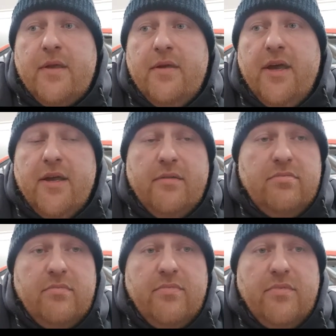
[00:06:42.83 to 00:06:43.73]
yeah
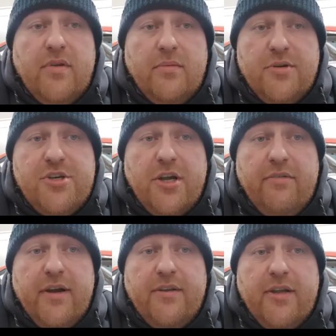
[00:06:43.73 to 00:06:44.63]
I'm gonna show
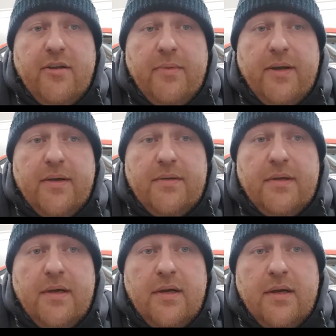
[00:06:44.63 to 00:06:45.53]
you around in a minute
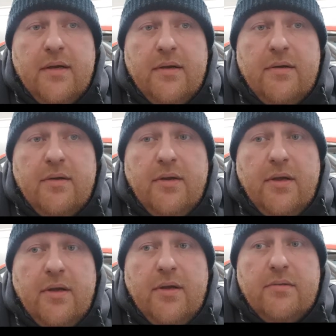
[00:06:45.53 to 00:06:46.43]
and
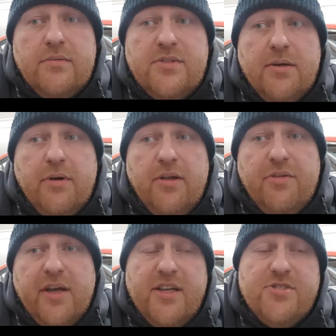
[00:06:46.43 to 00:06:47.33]
uh, see what you
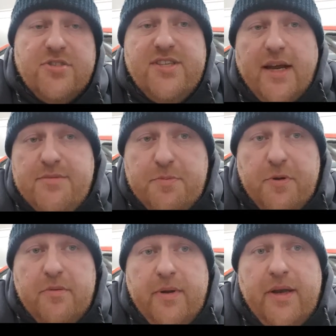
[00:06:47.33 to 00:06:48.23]
think it's just taped up
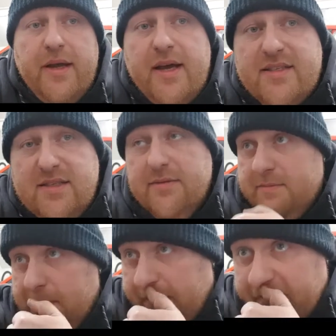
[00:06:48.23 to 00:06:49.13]
at the minute as
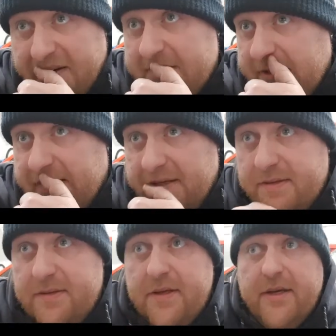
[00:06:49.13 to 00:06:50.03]
in I've
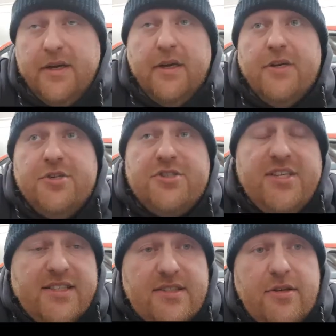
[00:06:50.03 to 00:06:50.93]
literally just
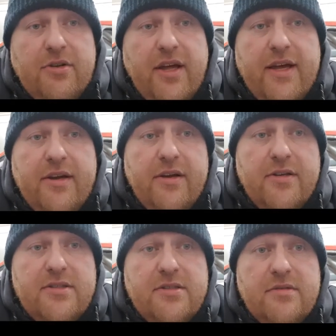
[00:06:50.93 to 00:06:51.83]
tested all the
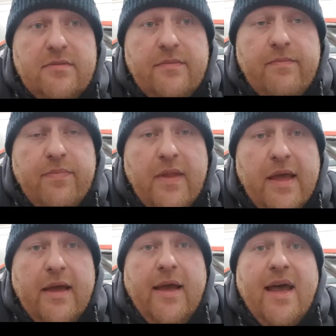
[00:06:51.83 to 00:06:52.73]
headers
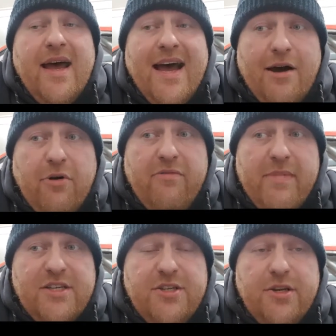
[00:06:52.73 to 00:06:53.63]
how I've
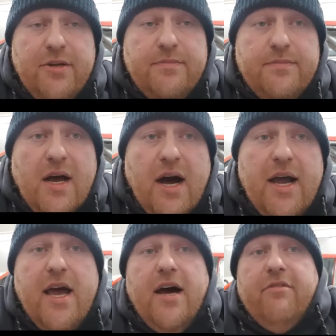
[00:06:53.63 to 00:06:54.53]
measured them,
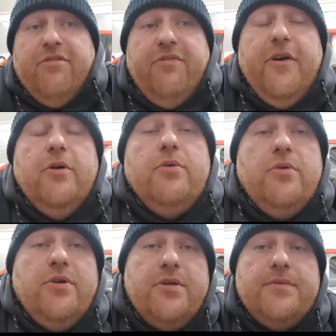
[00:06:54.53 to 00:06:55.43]
I have
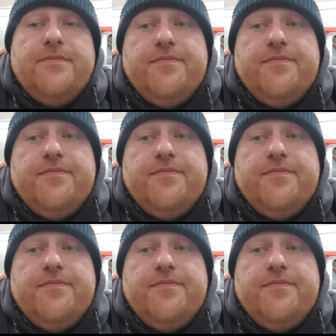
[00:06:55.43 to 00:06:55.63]
filled,